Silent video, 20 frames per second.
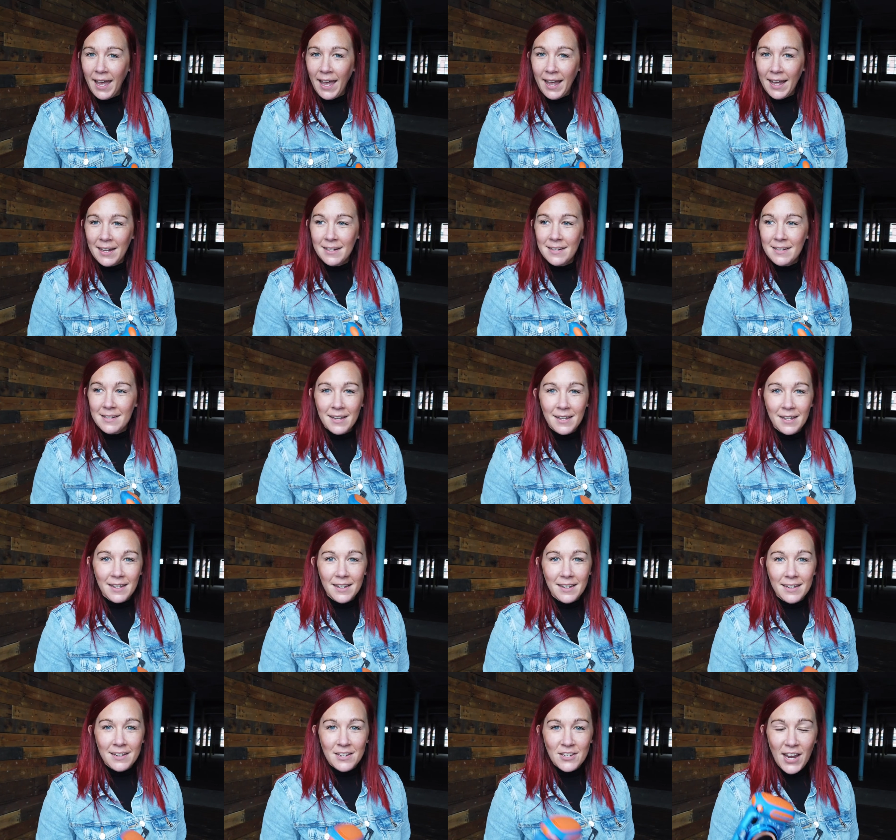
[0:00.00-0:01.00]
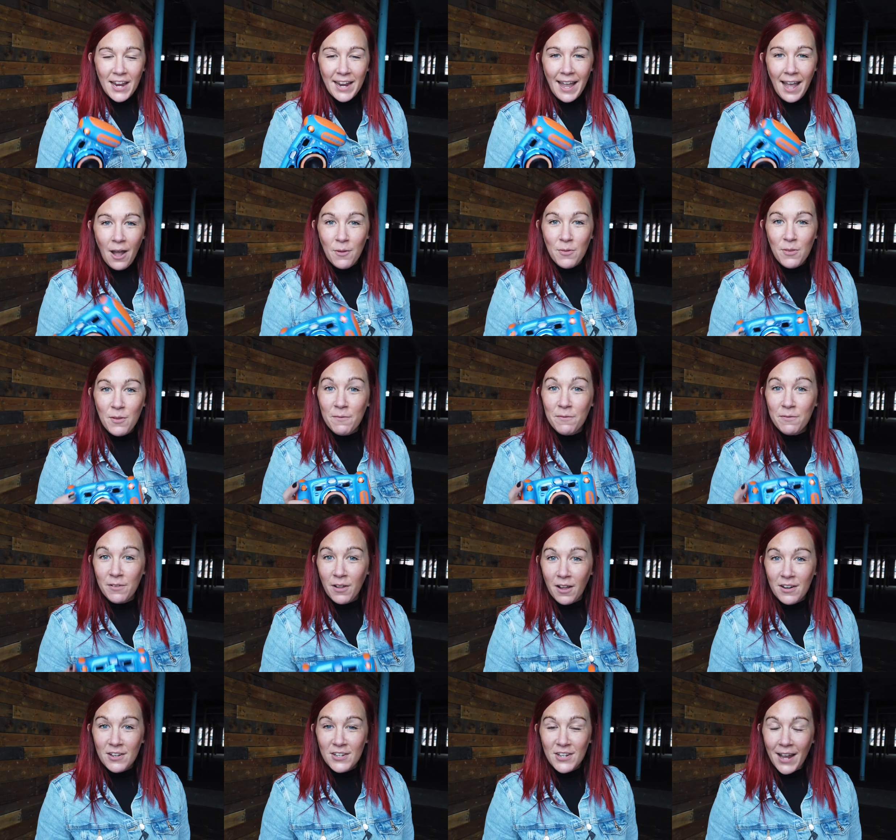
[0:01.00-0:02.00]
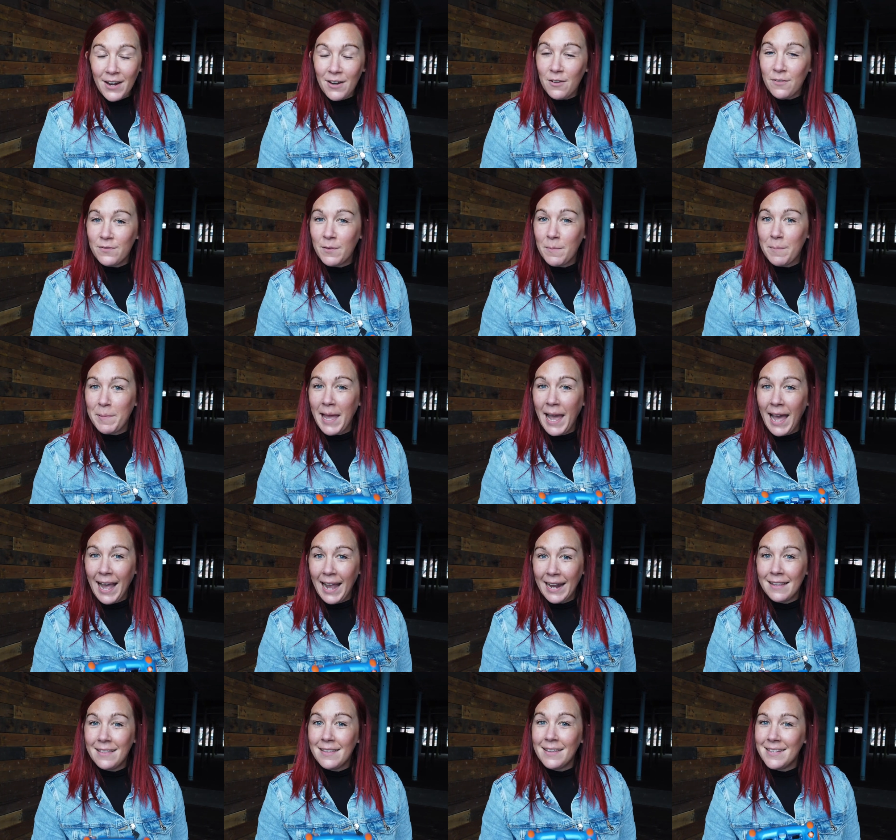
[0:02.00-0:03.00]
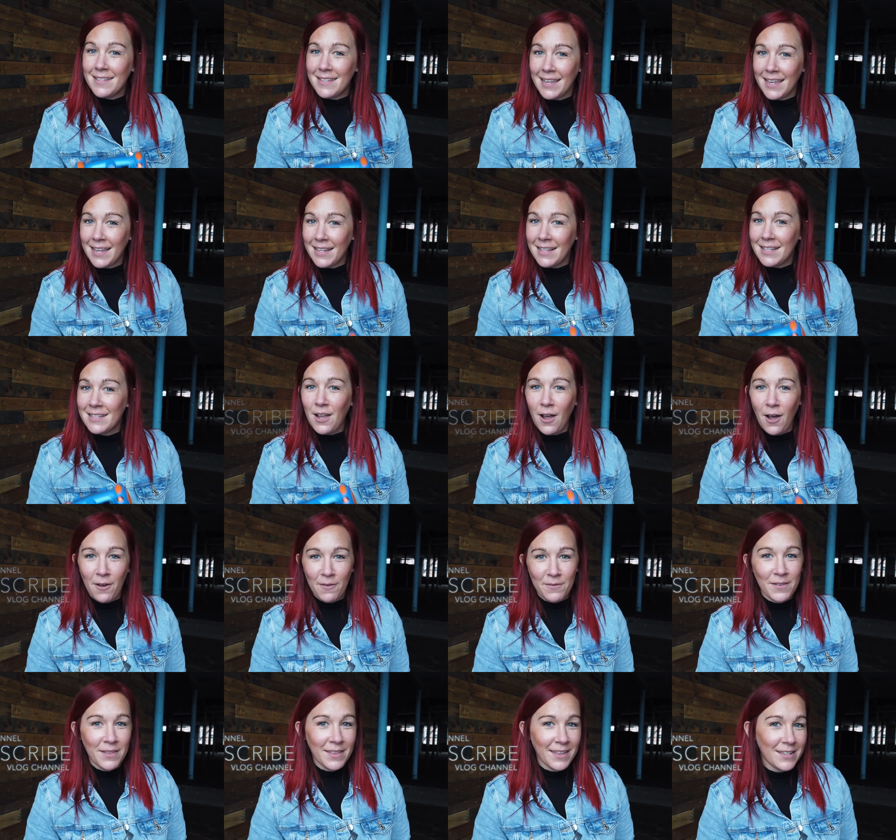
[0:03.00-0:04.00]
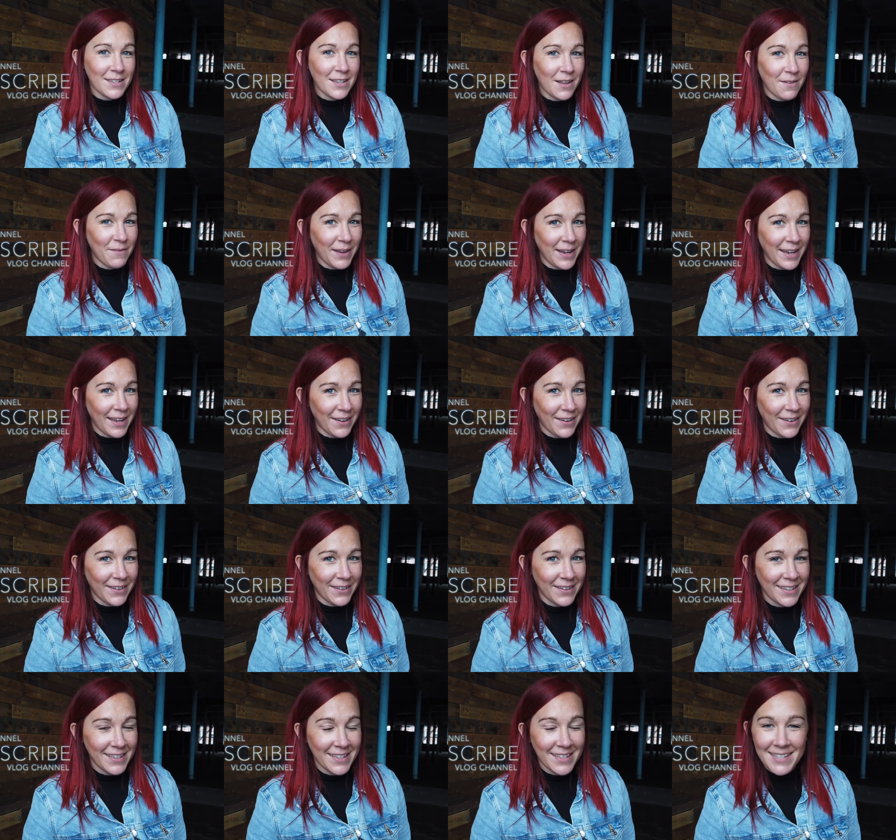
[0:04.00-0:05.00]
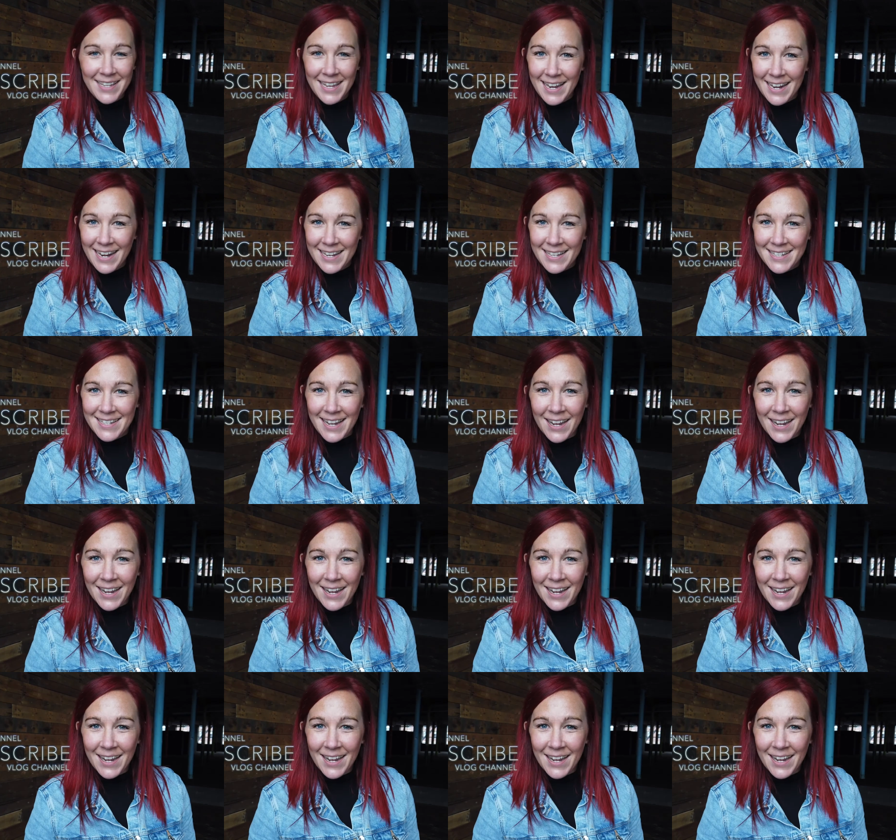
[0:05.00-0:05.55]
and uh, check out the vlog channel for behind the scenes of this video. See you next